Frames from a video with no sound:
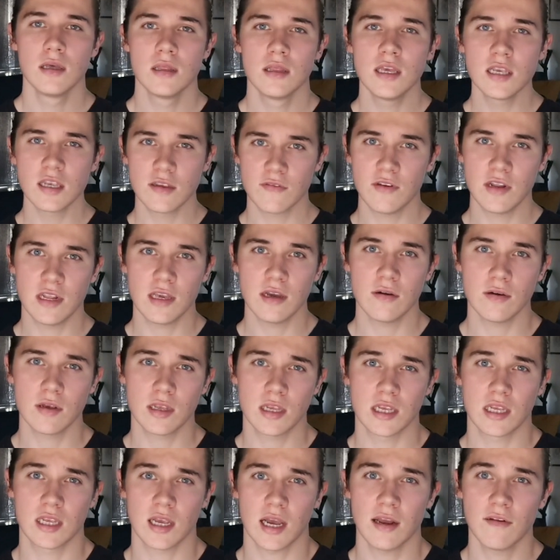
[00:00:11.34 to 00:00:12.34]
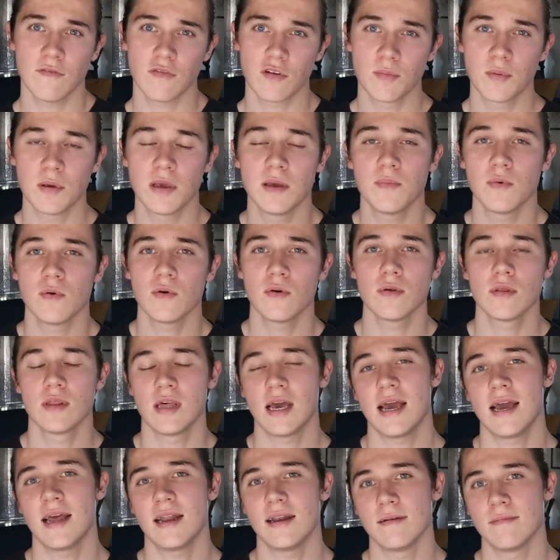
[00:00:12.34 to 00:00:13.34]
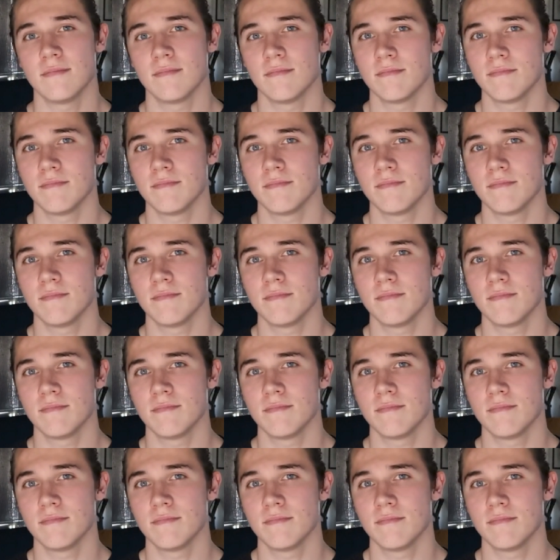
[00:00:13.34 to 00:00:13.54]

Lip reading: This video is designed for people that